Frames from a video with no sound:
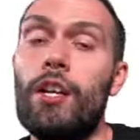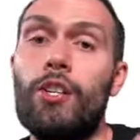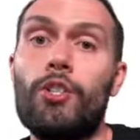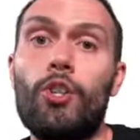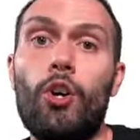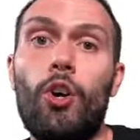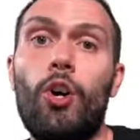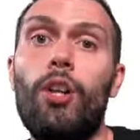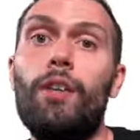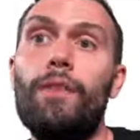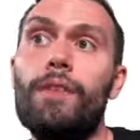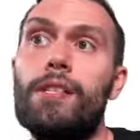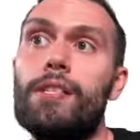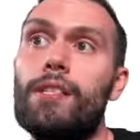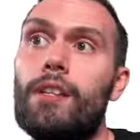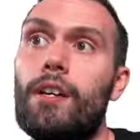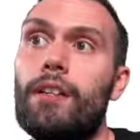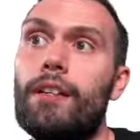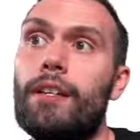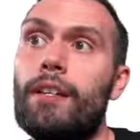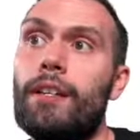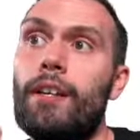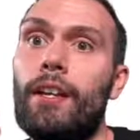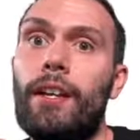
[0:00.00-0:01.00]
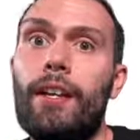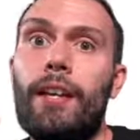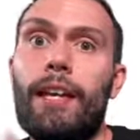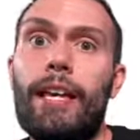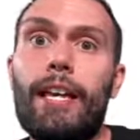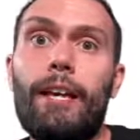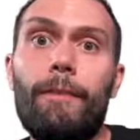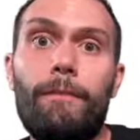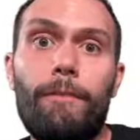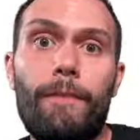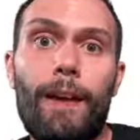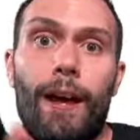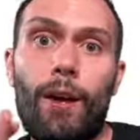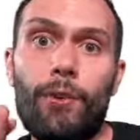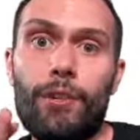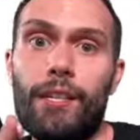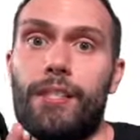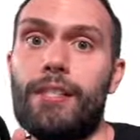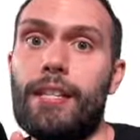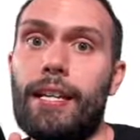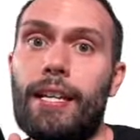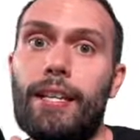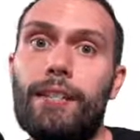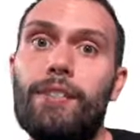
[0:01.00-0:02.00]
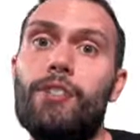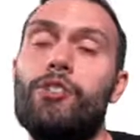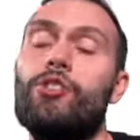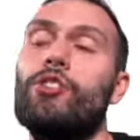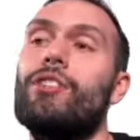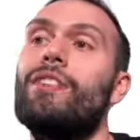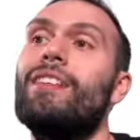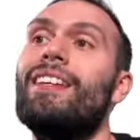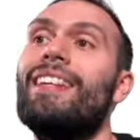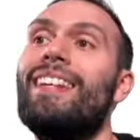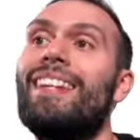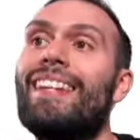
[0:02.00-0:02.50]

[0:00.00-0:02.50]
to all of a sudden it found its antigen.